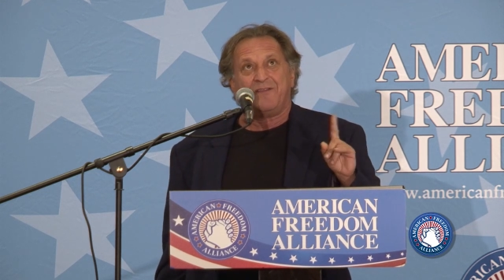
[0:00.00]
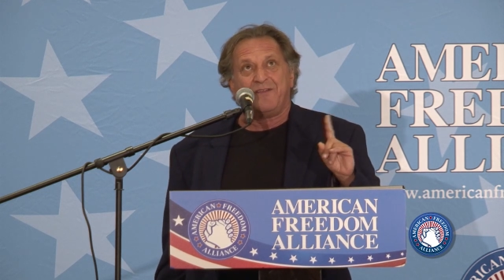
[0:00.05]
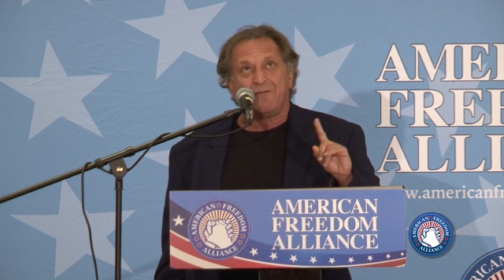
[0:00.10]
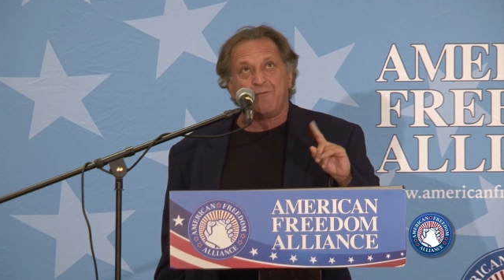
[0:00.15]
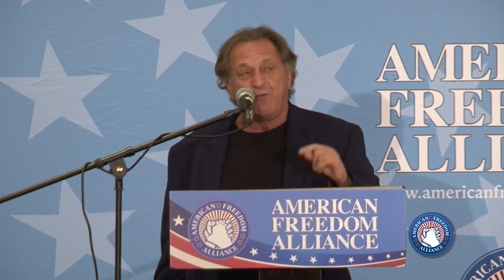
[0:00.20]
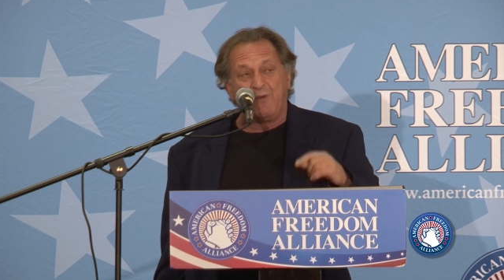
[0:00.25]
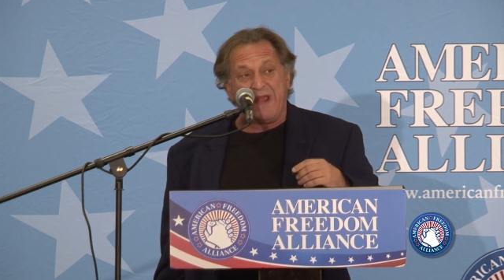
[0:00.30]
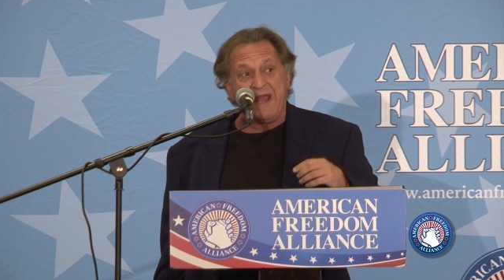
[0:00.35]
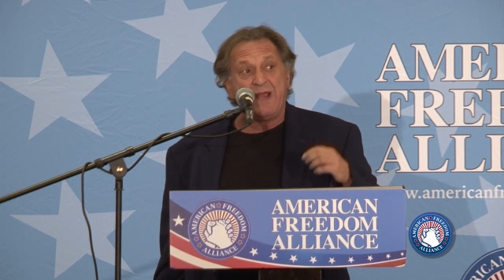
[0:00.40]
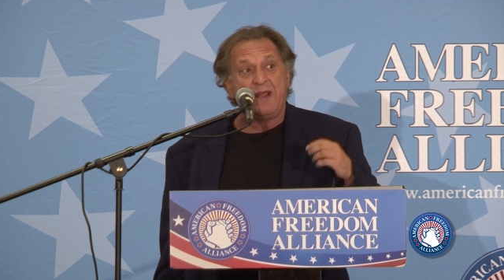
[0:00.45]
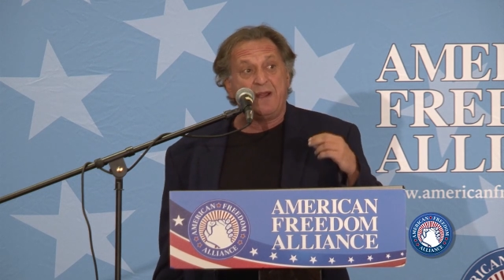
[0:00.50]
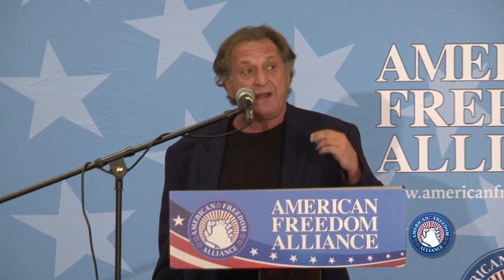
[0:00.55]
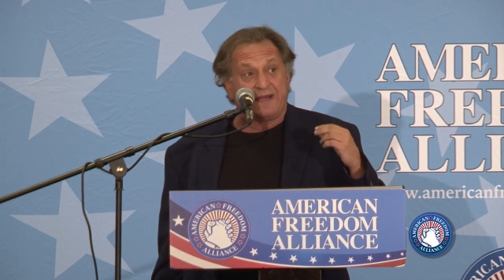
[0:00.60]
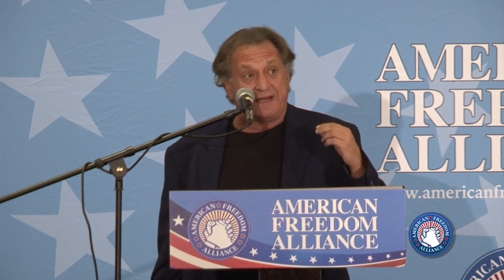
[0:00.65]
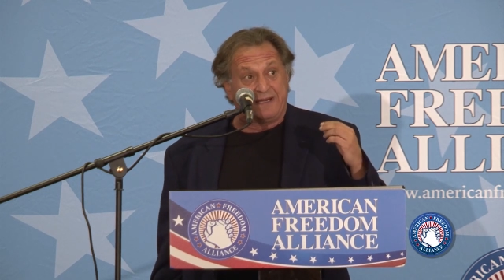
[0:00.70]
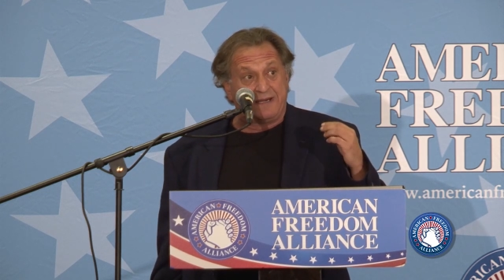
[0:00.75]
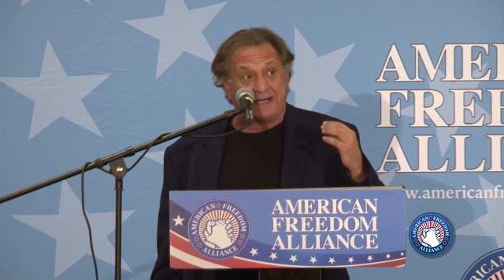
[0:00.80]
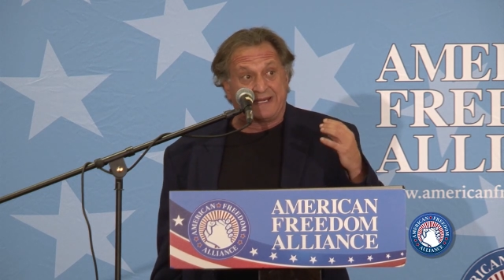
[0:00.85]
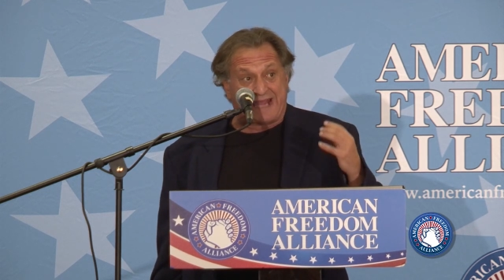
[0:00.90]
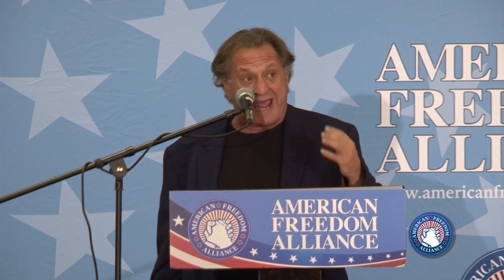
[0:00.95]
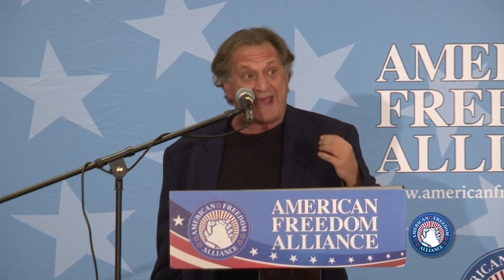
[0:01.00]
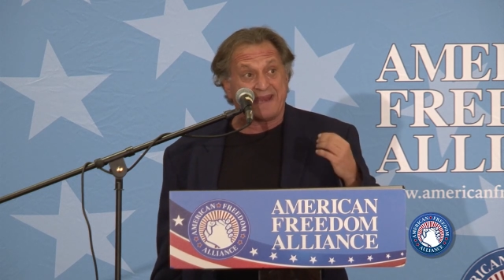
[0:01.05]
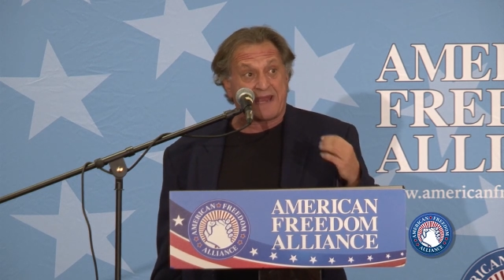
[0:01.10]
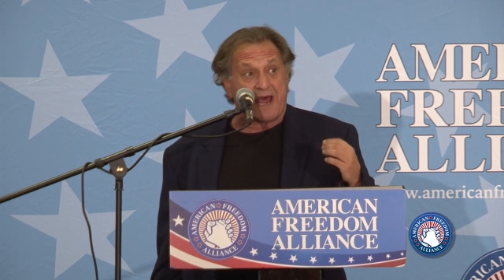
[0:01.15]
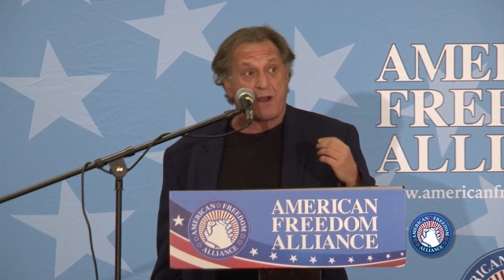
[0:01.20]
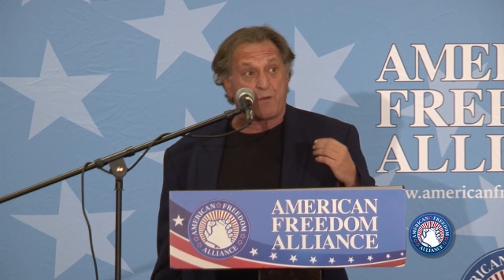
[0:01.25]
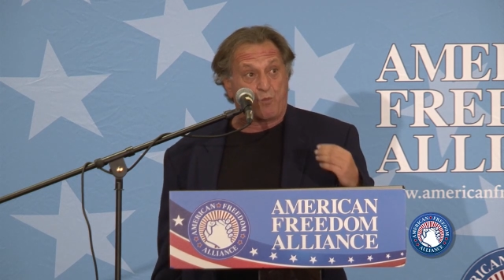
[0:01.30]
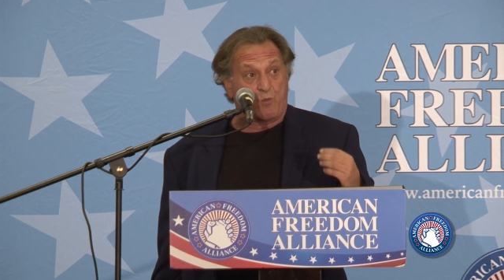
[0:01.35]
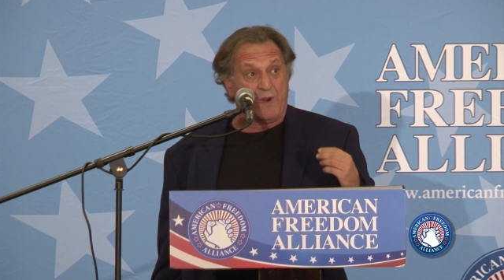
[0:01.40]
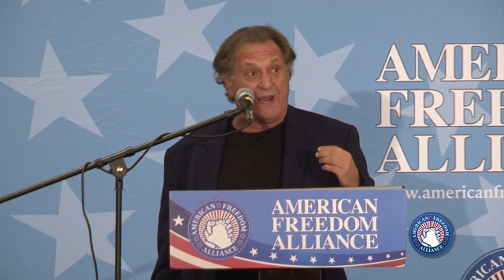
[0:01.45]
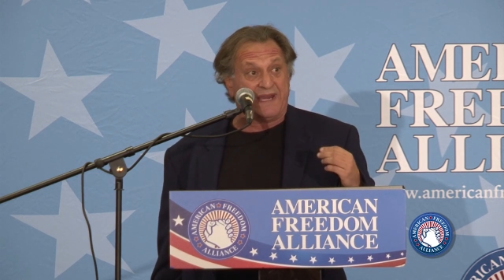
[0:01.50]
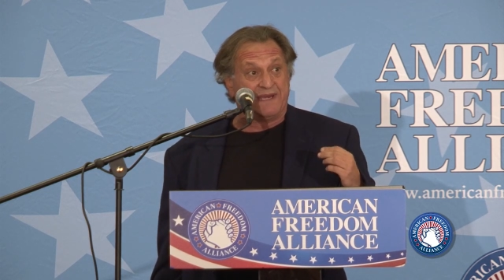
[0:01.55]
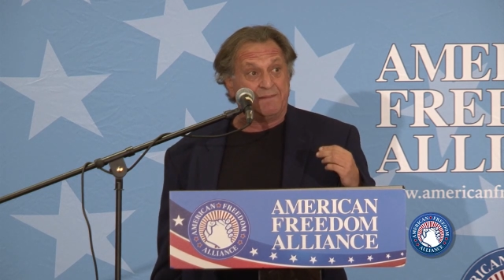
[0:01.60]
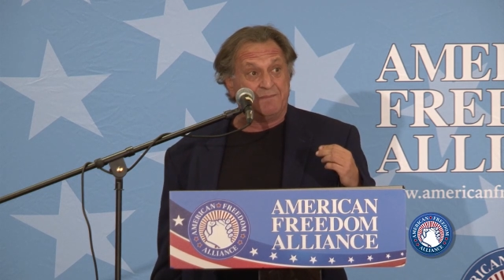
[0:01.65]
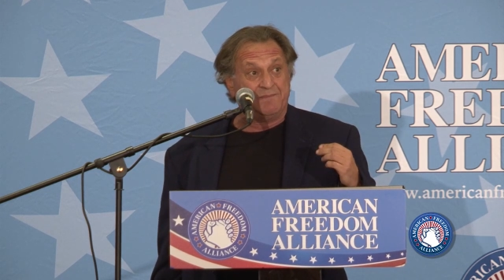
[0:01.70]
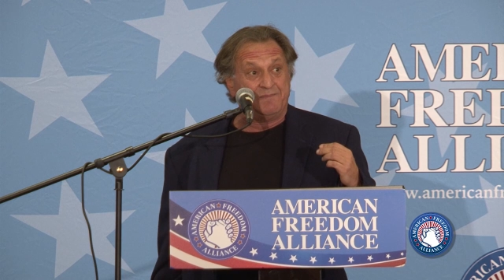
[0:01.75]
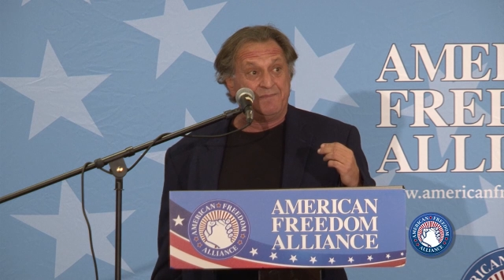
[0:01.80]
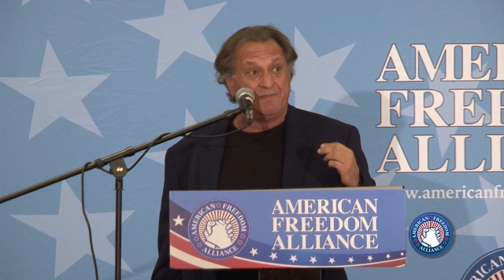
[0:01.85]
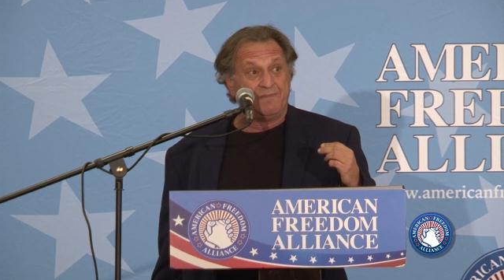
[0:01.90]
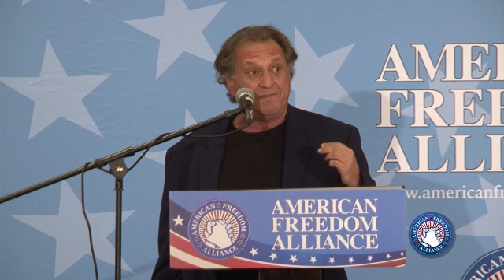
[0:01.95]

we cannot win.